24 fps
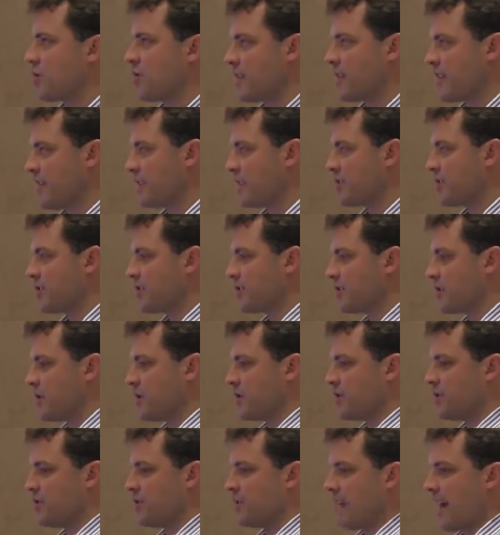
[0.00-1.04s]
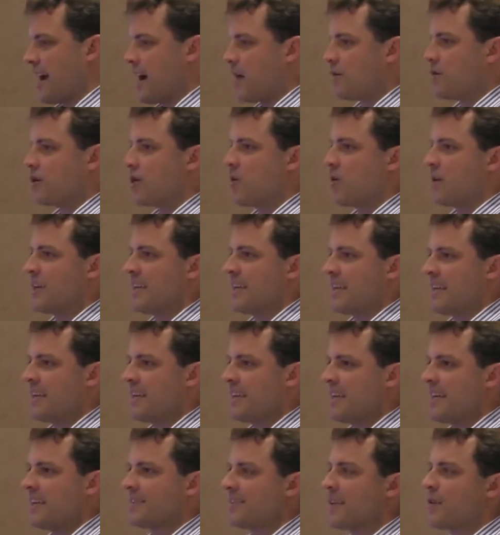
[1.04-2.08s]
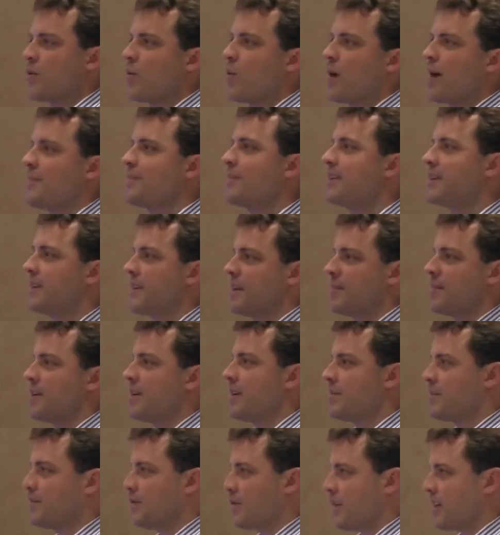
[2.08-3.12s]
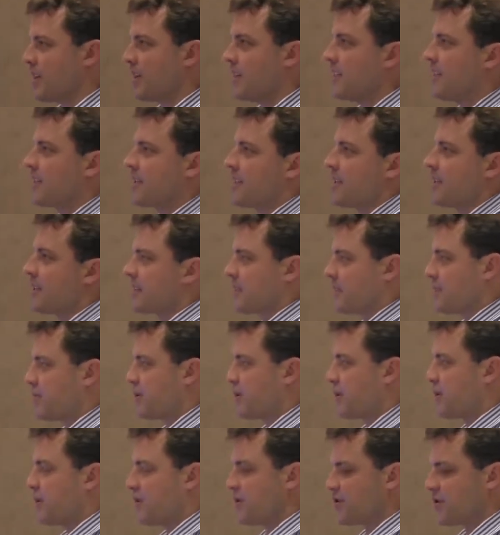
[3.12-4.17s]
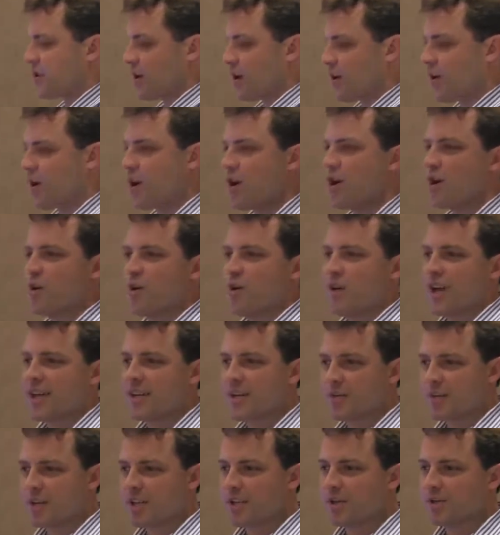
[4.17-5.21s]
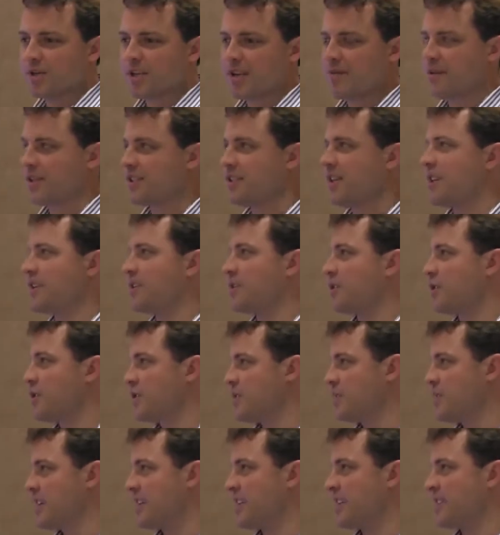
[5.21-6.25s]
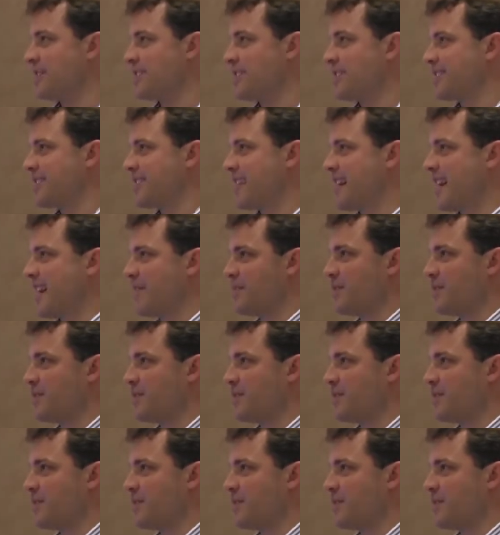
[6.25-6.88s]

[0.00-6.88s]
that I just showed you now going in as a webcam input into the computer. So anybody who's ever done a GoToMeeting or a Skype,